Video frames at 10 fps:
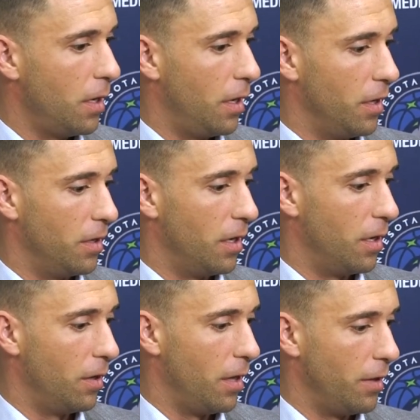and
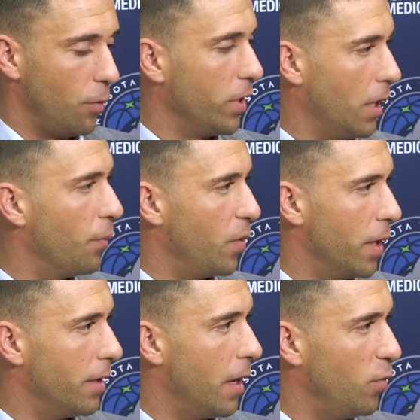then we can
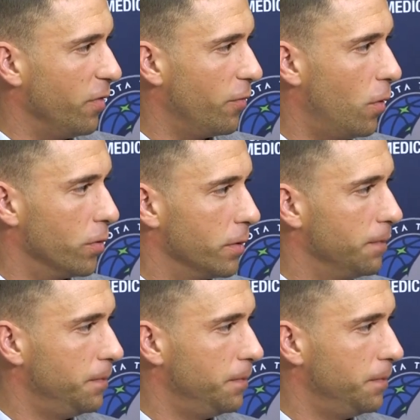implement that moving forward.